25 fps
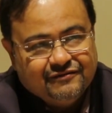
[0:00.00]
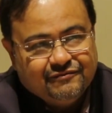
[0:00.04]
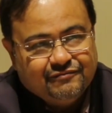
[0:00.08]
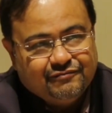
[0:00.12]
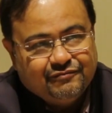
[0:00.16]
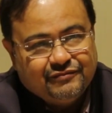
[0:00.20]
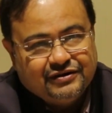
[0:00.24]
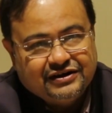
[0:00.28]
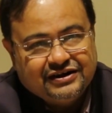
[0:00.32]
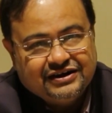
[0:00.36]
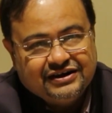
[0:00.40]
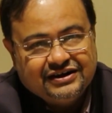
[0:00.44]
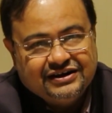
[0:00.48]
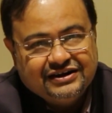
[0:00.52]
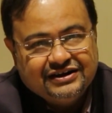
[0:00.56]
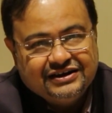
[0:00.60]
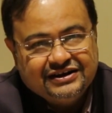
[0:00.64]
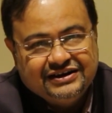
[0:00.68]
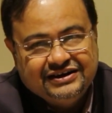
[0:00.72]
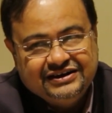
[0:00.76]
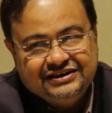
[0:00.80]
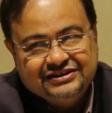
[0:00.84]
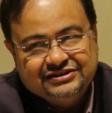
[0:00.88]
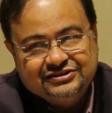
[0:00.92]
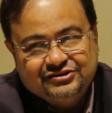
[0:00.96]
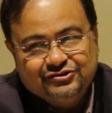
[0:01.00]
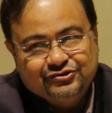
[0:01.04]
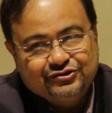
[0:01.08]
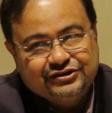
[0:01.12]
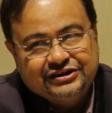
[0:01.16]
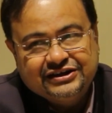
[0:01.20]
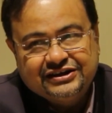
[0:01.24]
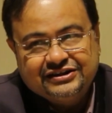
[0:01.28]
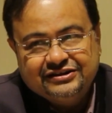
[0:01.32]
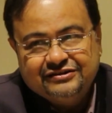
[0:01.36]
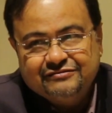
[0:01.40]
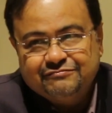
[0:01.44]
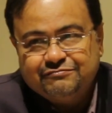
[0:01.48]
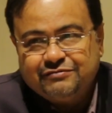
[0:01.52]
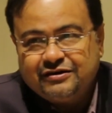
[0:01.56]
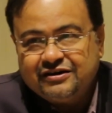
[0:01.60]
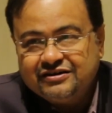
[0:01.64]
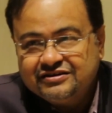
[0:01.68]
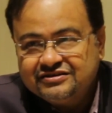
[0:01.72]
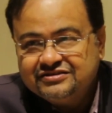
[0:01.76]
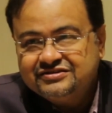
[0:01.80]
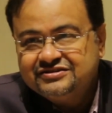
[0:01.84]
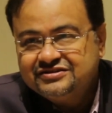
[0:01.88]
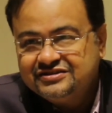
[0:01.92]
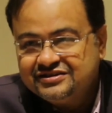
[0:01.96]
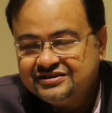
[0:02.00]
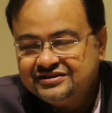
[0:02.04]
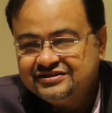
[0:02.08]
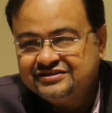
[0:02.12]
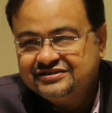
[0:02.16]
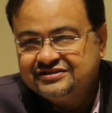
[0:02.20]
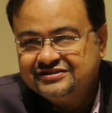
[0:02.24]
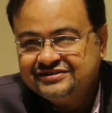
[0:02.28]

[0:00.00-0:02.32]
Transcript: but he's looking at the past